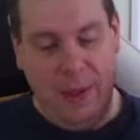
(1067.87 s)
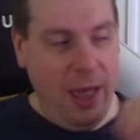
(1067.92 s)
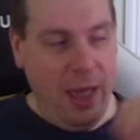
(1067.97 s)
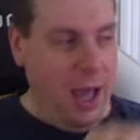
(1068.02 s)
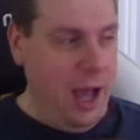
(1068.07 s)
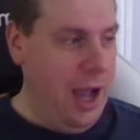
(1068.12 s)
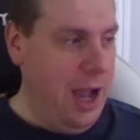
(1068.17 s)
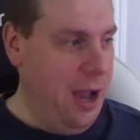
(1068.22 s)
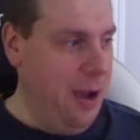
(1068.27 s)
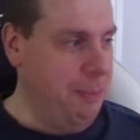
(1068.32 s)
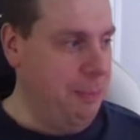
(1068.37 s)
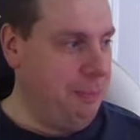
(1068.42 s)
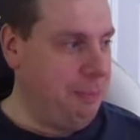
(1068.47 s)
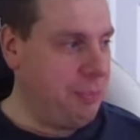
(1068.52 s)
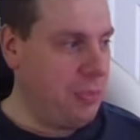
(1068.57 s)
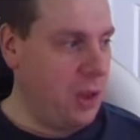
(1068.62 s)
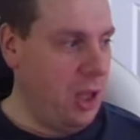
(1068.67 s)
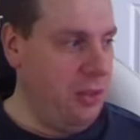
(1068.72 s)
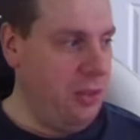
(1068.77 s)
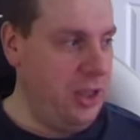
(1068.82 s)

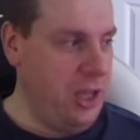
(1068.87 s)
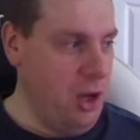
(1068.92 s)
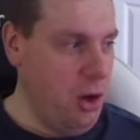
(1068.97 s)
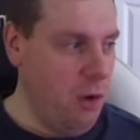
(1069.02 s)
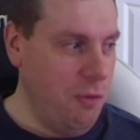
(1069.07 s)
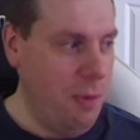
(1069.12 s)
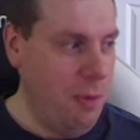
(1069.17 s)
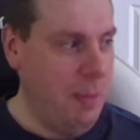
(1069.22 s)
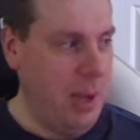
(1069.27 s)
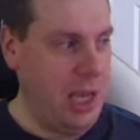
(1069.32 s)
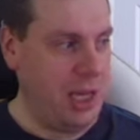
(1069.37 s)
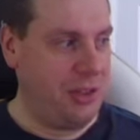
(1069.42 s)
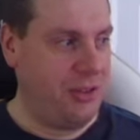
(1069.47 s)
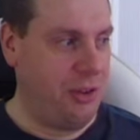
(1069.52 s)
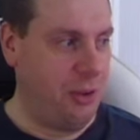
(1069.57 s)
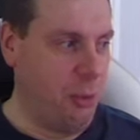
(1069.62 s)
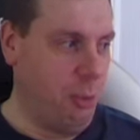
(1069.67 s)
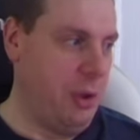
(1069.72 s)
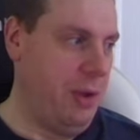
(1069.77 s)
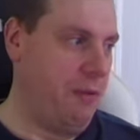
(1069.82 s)
The other
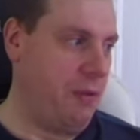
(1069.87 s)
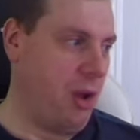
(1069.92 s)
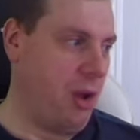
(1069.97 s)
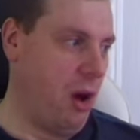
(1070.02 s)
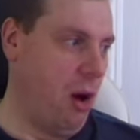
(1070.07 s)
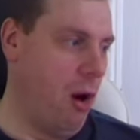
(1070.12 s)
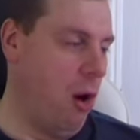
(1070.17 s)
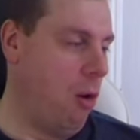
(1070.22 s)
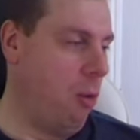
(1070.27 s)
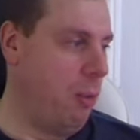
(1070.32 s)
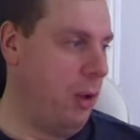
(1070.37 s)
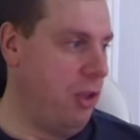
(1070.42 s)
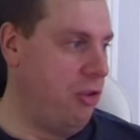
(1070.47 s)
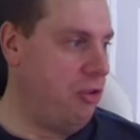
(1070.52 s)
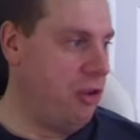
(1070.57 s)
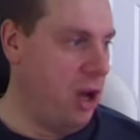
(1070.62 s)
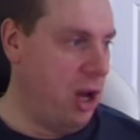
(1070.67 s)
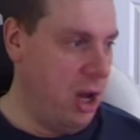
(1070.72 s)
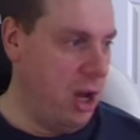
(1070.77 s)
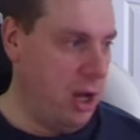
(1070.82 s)
mechs that we've got,
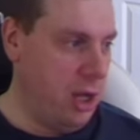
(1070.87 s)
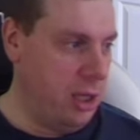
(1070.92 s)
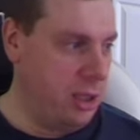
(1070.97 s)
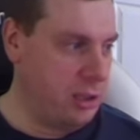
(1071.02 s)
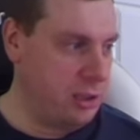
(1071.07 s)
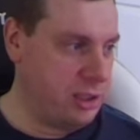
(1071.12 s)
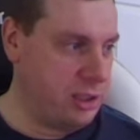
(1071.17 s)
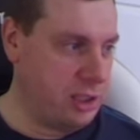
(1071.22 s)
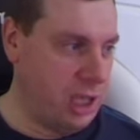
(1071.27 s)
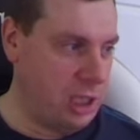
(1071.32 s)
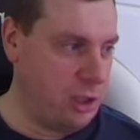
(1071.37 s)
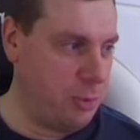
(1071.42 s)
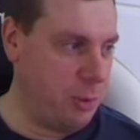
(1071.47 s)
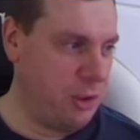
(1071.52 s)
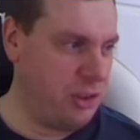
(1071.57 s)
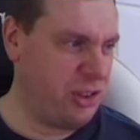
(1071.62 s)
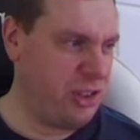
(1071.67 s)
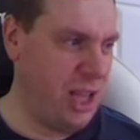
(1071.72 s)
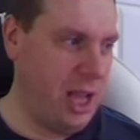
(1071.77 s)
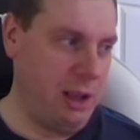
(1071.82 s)
which are, I
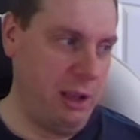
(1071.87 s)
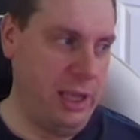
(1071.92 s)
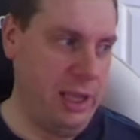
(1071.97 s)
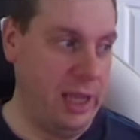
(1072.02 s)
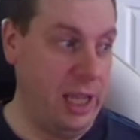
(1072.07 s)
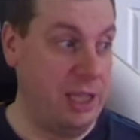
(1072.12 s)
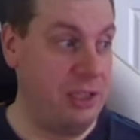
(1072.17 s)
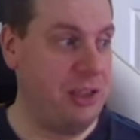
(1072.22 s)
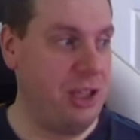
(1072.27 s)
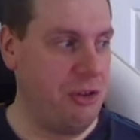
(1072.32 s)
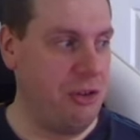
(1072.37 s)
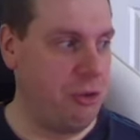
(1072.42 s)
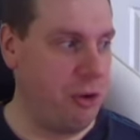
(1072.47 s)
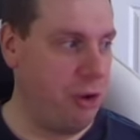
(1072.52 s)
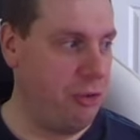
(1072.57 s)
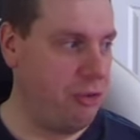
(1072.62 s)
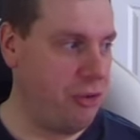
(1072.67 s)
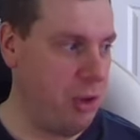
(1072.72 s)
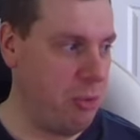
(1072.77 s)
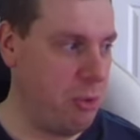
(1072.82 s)
suppose, slightly less
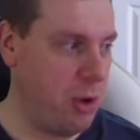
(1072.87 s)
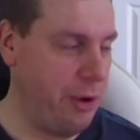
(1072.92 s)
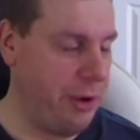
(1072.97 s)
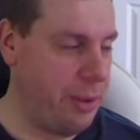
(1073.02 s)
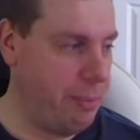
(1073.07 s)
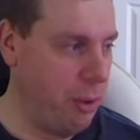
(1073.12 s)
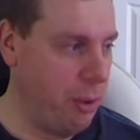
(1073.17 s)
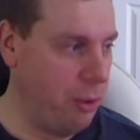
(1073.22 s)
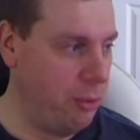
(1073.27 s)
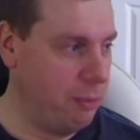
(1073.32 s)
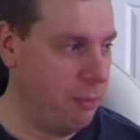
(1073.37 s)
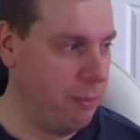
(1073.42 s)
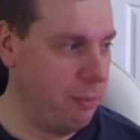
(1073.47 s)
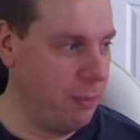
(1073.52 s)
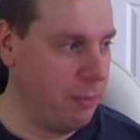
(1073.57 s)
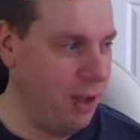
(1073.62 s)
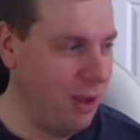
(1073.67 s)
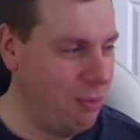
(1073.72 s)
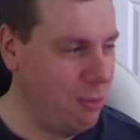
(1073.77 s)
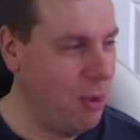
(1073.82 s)
interesting, really, but,
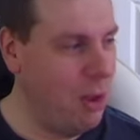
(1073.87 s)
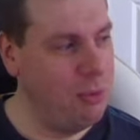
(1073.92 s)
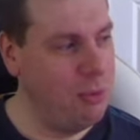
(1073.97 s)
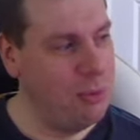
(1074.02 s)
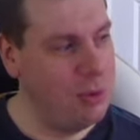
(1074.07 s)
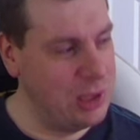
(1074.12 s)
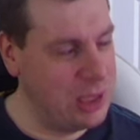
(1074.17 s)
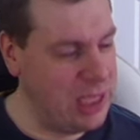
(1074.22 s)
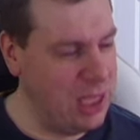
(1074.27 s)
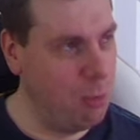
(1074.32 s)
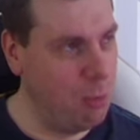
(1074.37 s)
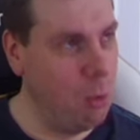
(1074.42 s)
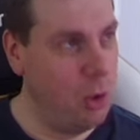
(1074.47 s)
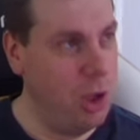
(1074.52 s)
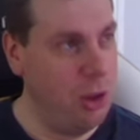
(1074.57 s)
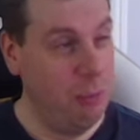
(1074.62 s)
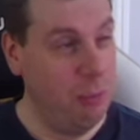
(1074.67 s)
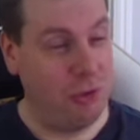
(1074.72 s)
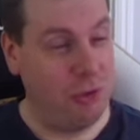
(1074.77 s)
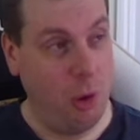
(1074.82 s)
well, say
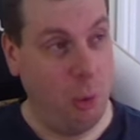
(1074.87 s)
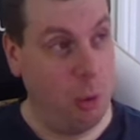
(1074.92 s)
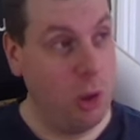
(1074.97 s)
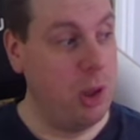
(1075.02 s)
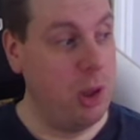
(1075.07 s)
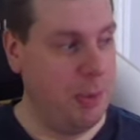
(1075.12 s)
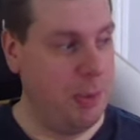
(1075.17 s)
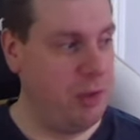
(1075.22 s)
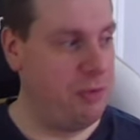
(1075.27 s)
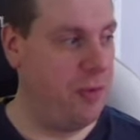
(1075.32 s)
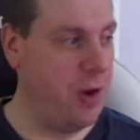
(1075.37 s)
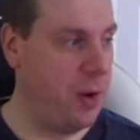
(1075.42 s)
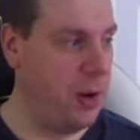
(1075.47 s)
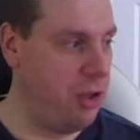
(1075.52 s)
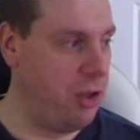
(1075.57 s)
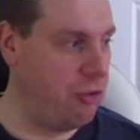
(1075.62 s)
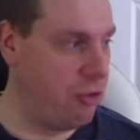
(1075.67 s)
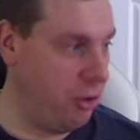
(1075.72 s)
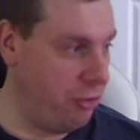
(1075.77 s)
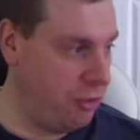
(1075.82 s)
one of them's not, one of them is
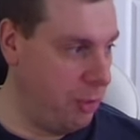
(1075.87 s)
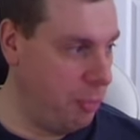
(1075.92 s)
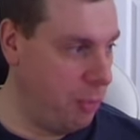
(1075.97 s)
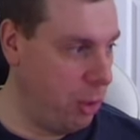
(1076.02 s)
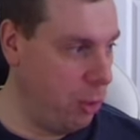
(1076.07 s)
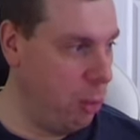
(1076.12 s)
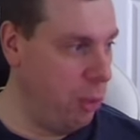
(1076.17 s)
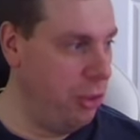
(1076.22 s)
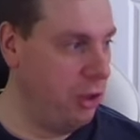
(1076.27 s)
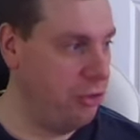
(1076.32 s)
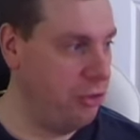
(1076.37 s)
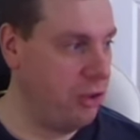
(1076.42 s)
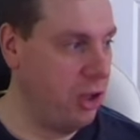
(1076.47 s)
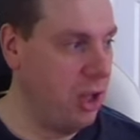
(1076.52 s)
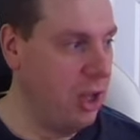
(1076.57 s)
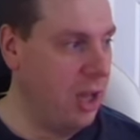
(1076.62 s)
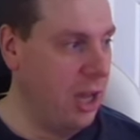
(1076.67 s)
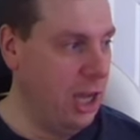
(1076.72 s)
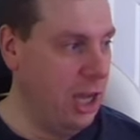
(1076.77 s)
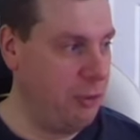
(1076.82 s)
very interesting, but the one that's,
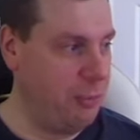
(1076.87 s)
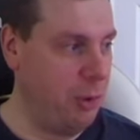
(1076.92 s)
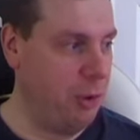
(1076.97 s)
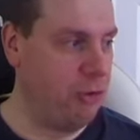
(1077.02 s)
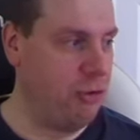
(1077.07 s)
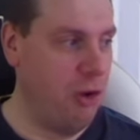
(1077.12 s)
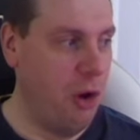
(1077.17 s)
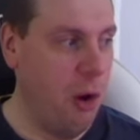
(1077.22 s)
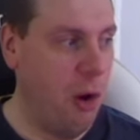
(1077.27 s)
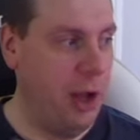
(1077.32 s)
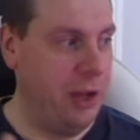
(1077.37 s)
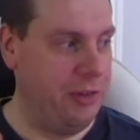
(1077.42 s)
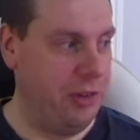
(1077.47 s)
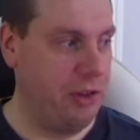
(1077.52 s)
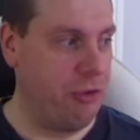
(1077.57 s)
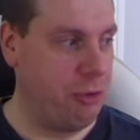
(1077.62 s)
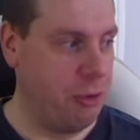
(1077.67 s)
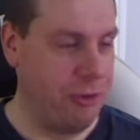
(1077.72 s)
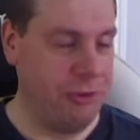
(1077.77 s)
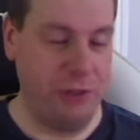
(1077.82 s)
I suppose, not as
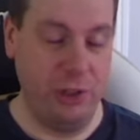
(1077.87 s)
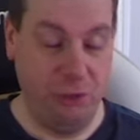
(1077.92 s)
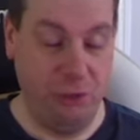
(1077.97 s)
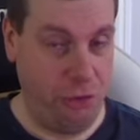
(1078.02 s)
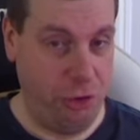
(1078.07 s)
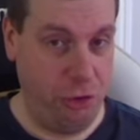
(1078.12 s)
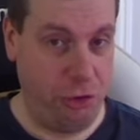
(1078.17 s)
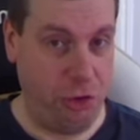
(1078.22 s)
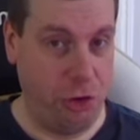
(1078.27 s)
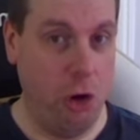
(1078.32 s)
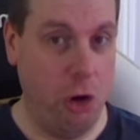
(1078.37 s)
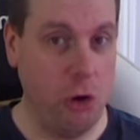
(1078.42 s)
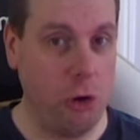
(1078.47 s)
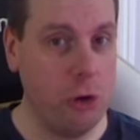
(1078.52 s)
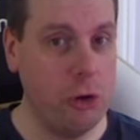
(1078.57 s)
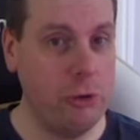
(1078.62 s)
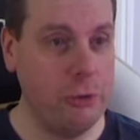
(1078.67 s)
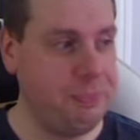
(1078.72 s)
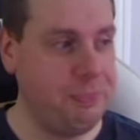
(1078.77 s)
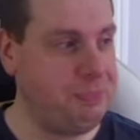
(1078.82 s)
interesting is the
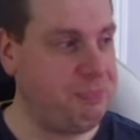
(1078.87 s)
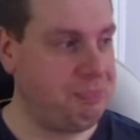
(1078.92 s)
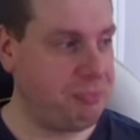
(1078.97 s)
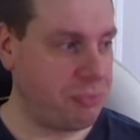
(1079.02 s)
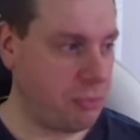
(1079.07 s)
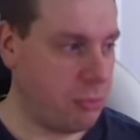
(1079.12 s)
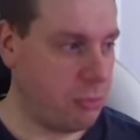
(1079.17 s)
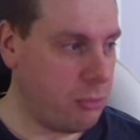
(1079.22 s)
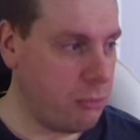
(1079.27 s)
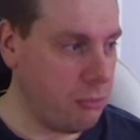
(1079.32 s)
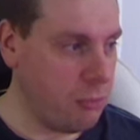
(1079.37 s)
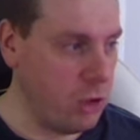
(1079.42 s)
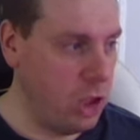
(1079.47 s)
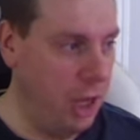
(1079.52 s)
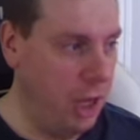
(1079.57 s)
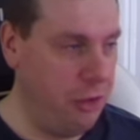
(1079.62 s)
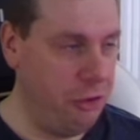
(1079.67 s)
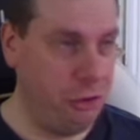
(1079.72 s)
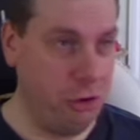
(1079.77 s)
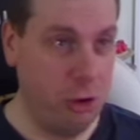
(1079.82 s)
Shogun.
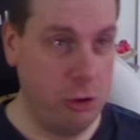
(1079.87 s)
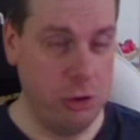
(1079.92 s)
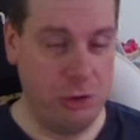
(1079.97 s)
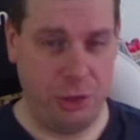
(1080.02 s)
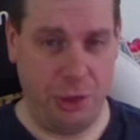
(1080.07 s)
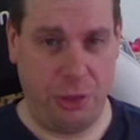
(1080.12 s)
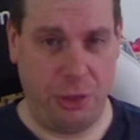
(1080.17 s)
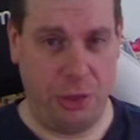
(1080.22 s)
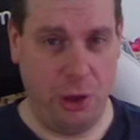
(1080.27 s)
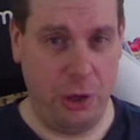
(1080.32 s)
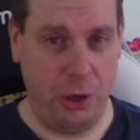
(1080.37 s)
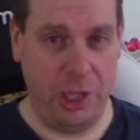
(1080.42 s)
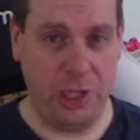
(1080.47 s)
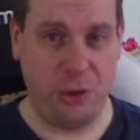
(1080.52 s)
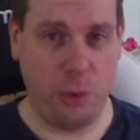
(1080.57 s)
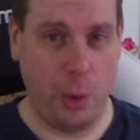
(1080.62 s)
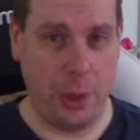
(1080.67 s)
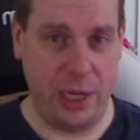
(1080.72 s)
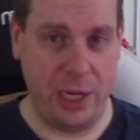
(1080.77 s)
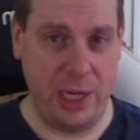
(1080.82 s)
The Shogun's a
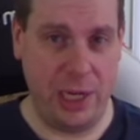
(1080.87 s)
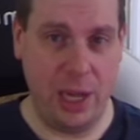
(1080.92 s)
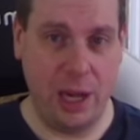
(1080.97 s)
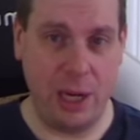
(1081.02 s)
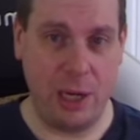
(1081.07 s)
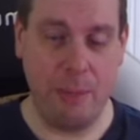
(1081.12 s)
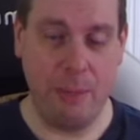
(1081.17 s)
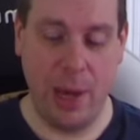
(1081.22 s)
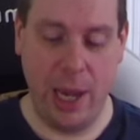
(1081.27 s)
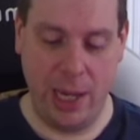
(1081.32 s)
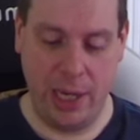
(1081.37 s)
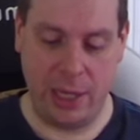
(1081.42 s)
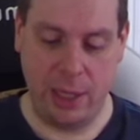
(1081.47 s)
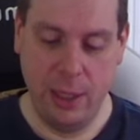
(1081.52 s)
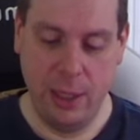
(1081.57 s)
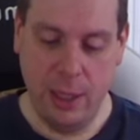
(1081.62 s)
3029 mech.